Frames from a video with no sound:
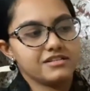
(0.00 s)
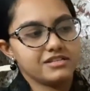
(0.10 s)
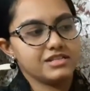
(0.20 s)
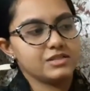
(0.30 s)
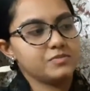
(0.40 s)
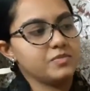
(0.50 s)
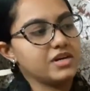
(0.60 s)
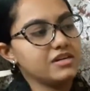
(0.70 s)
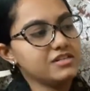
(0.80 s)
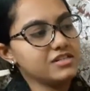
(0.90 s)
this
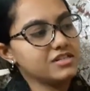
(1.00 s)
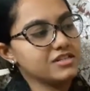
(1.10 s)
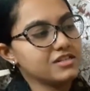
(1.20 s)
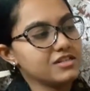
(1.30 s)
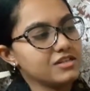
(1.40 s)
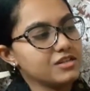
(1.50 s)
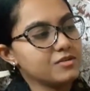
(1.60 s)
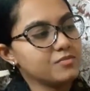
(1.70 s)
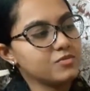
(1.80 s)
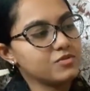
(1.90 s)
part
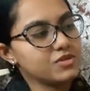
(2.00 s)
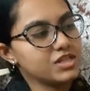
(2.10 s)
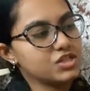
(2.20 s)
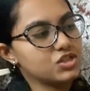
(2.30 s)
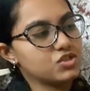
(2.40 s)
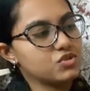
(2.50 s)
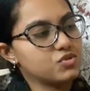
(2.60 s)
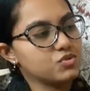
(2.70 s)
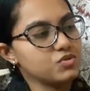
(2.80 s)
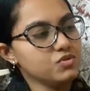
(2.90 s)
pull it
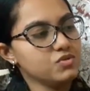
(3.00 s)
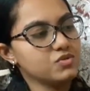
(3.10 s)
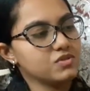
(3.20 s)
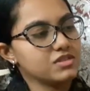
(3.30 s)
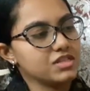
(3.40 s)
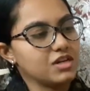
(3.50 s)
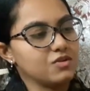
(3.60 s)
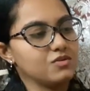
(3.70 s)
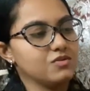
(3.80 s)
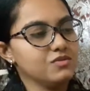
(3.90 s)
through the
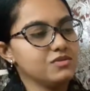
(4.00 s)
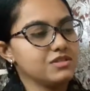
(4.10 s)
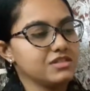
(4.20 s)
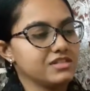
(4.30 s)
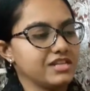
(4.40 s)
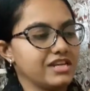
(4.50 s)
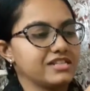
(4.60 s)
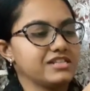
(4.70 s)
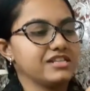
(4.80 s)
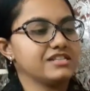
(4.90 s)
hole like
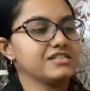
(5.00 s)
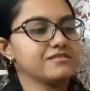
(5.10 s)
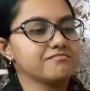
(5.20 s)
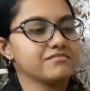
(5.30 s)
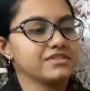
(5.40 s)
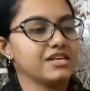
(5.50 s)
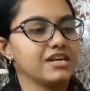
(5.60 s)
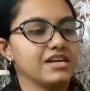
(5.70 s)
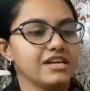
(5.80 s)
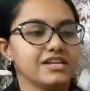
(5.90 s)
this,
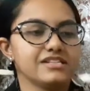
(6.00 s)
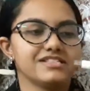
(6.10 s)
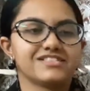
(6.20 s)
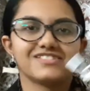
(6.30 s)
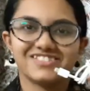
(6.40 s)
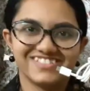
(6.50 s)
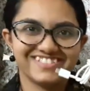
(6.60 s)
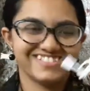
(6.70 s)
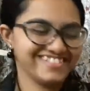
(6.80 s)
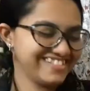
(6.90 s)
and
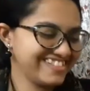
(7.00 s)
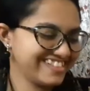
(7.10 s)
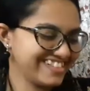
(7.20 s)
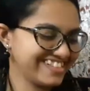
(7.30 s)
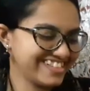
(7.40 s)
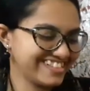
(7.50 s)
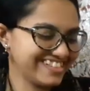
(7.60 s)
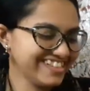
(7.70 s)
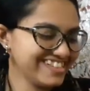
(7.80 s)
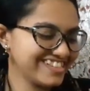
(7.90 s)
this is
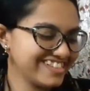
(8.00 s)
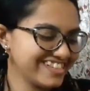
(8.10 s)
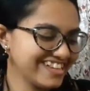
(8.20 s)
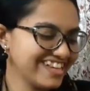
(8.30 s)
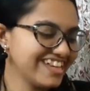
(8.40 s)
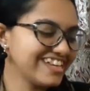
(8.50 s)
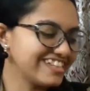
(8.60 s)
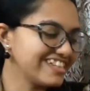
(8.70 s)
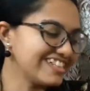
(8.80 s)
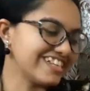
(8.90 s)
it. Neat